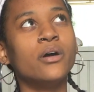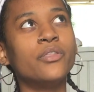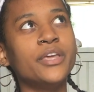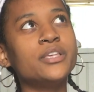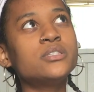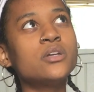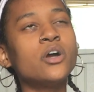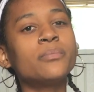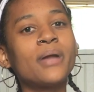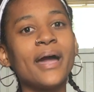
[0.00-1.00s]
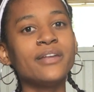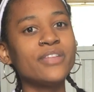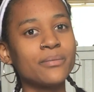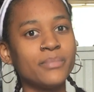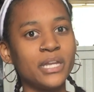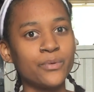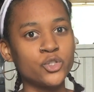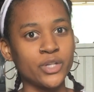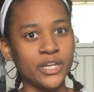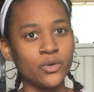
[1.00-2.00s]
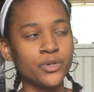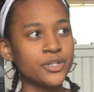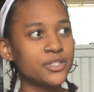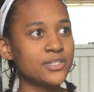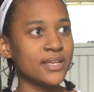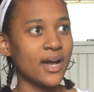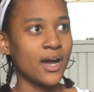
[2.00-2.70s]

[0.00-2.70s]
these are kind of like mini restraining orders.